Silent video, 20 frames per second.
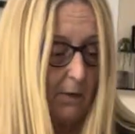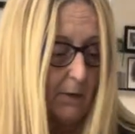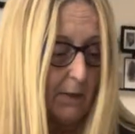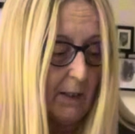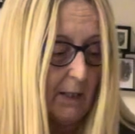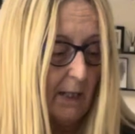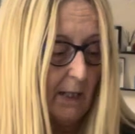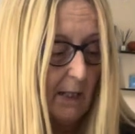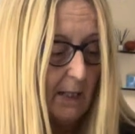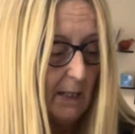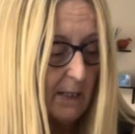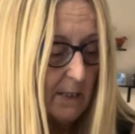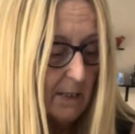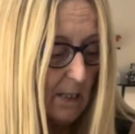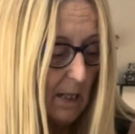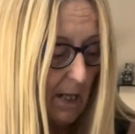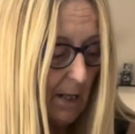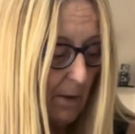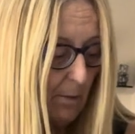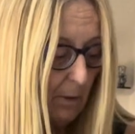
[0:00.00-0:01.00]
Okay,
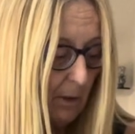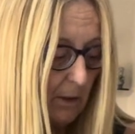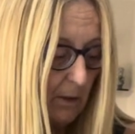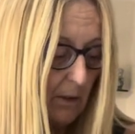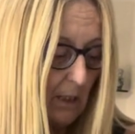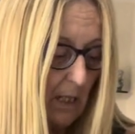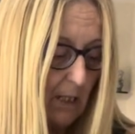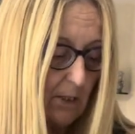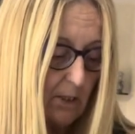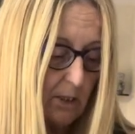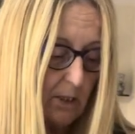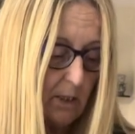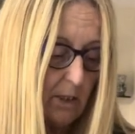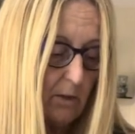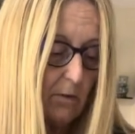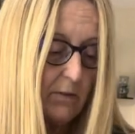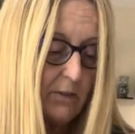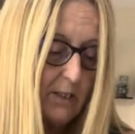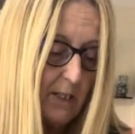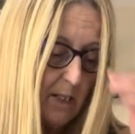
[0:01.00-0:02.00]
and
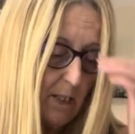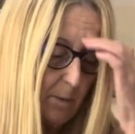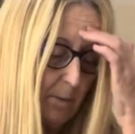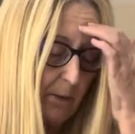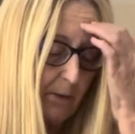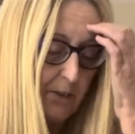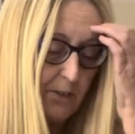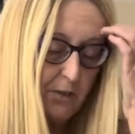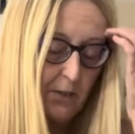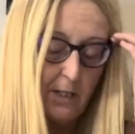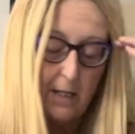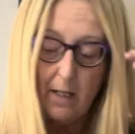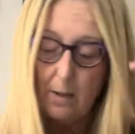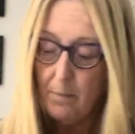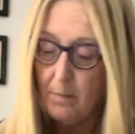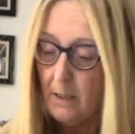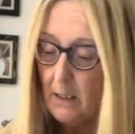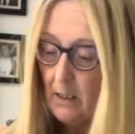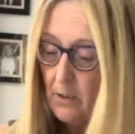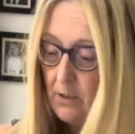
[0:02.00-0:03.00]
you've seen them on the try on,
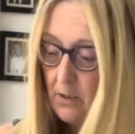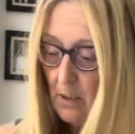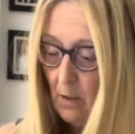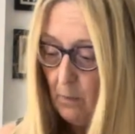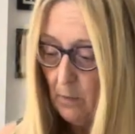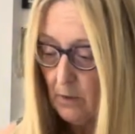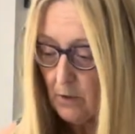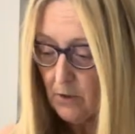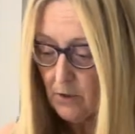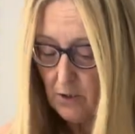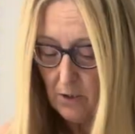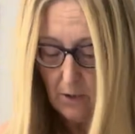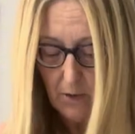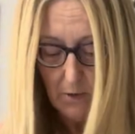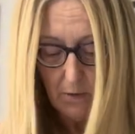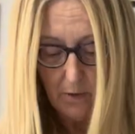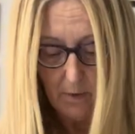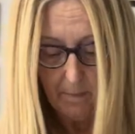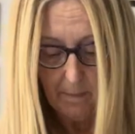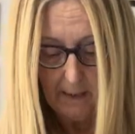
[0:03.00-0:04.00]
but I will show
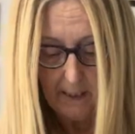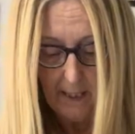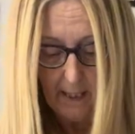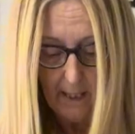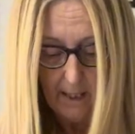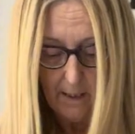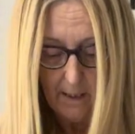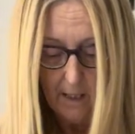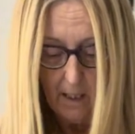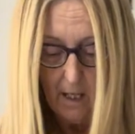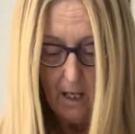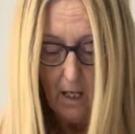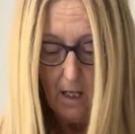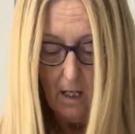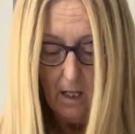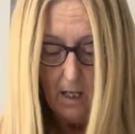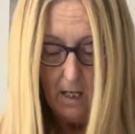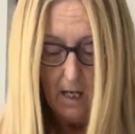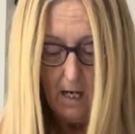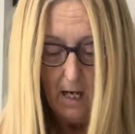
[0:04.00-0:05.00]
you them again.
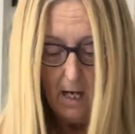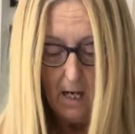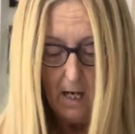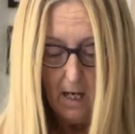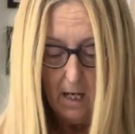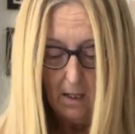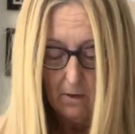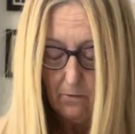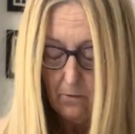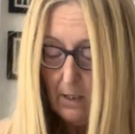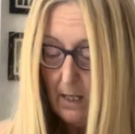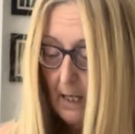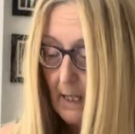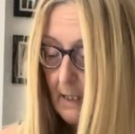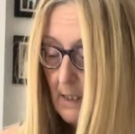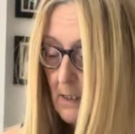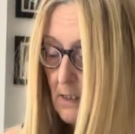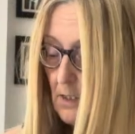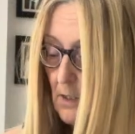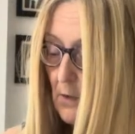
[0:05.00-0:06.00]
Ah,
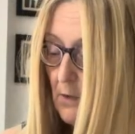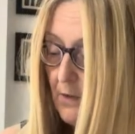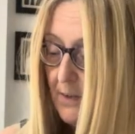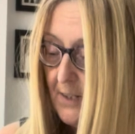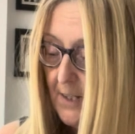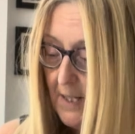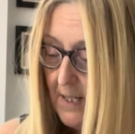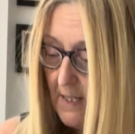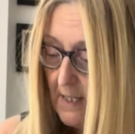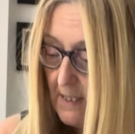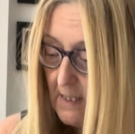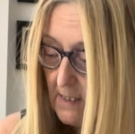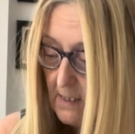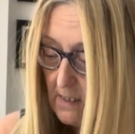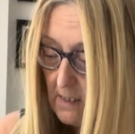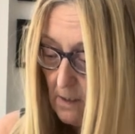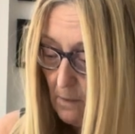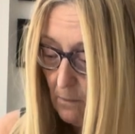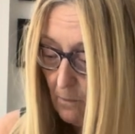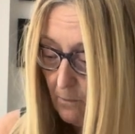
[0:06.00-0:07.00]
right, so
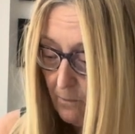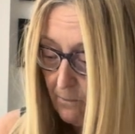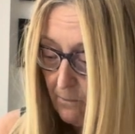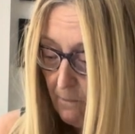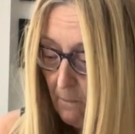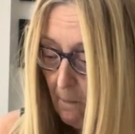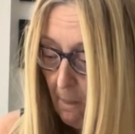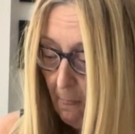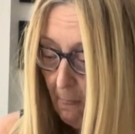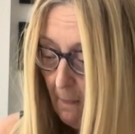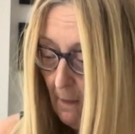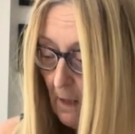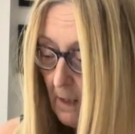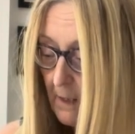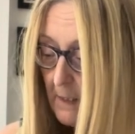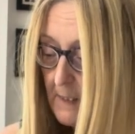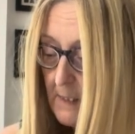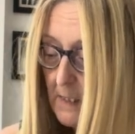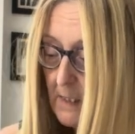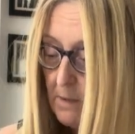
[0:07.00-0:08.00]
this
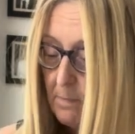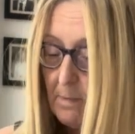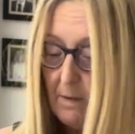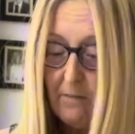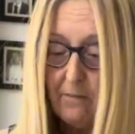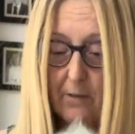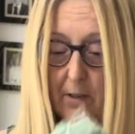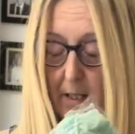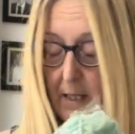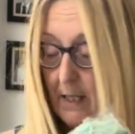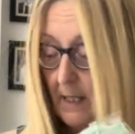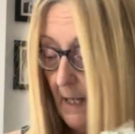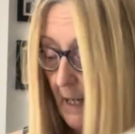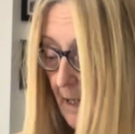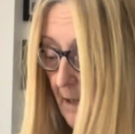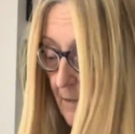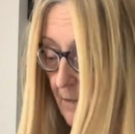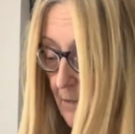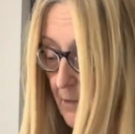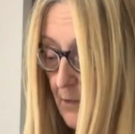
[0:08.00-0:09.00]
is my free
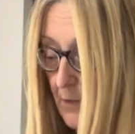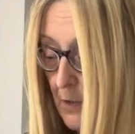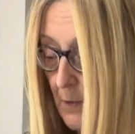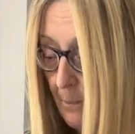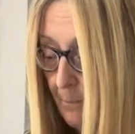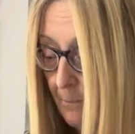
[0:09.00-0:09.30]
gift,